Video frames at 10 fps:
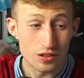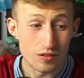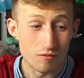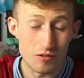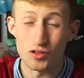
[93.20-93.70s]

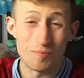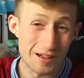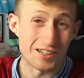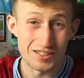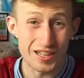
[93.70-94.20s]
when we look back
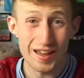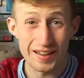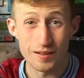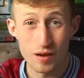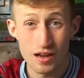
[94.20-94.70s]
in this
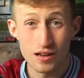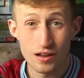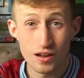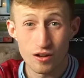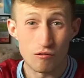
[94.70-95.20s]
game,
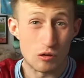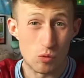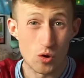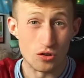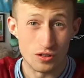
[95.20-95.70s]
we
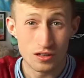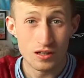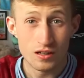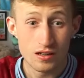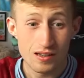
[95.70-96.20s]
won.
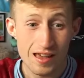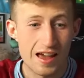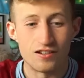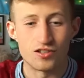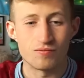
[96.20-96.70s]

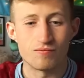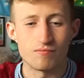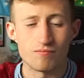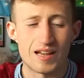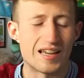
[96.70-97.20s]
And
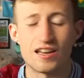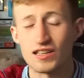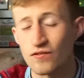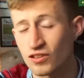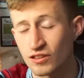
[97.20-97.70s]
again,
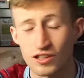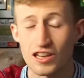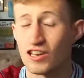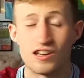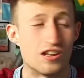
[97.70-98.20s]
even
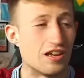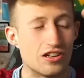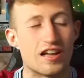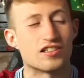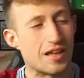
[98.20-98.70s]
in the
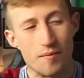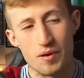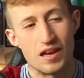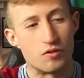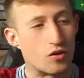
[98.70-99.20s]
last
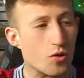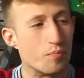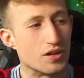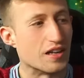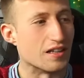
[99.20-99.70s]
campaign with
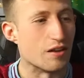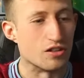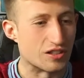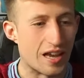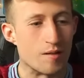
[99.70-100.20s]
Company, there was
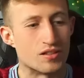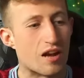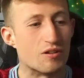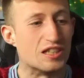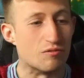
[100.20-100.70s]
games that
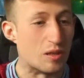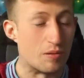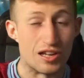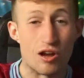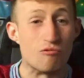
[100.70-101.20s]
we didn't really
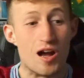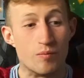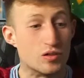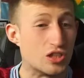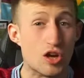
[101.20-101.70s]
play that well, but we
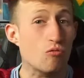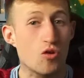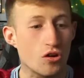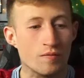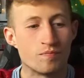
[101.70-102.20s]
still won.